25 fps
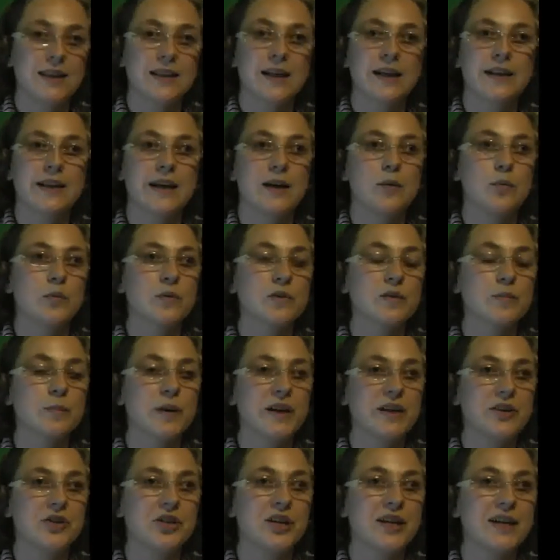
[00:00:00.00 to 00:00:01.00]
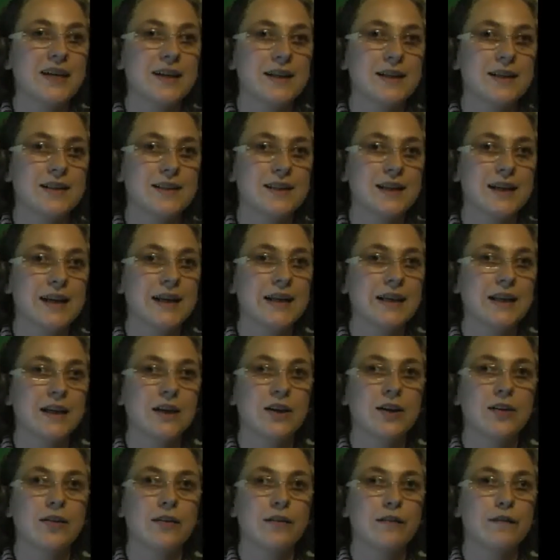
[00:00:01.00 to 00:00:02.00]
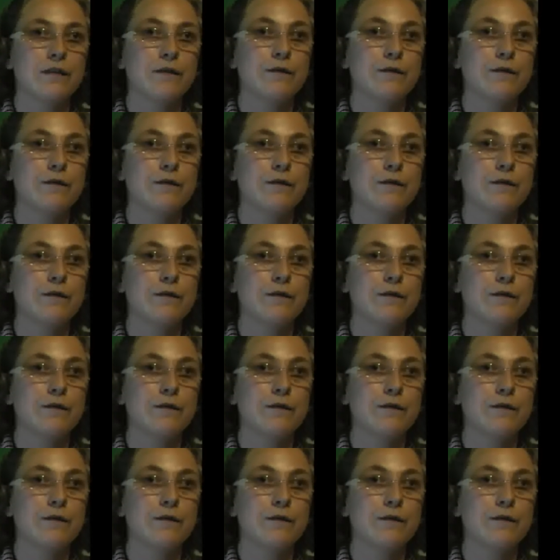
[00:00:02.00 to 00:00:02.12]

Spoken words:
then they will spend years either